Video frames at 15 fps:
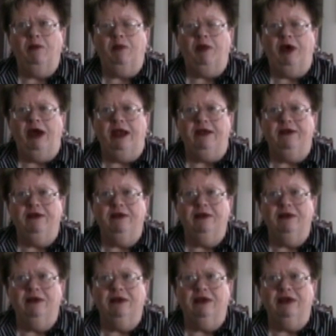But
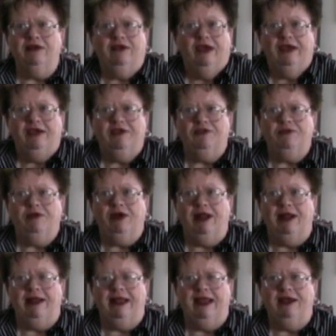Kentucky's where I
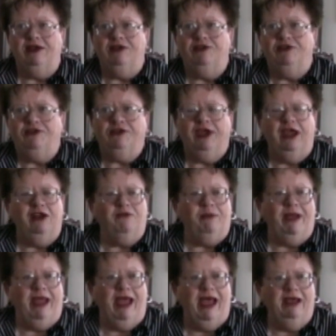landed just kind of
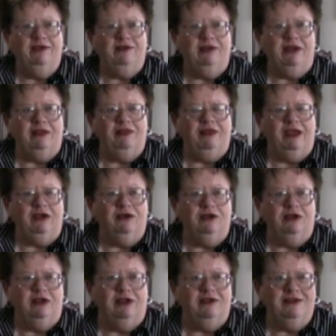by accident, thank
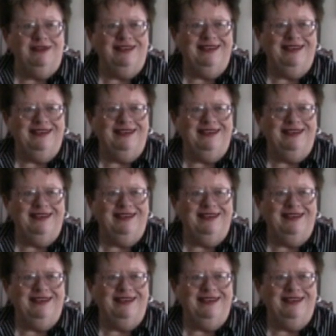goodness.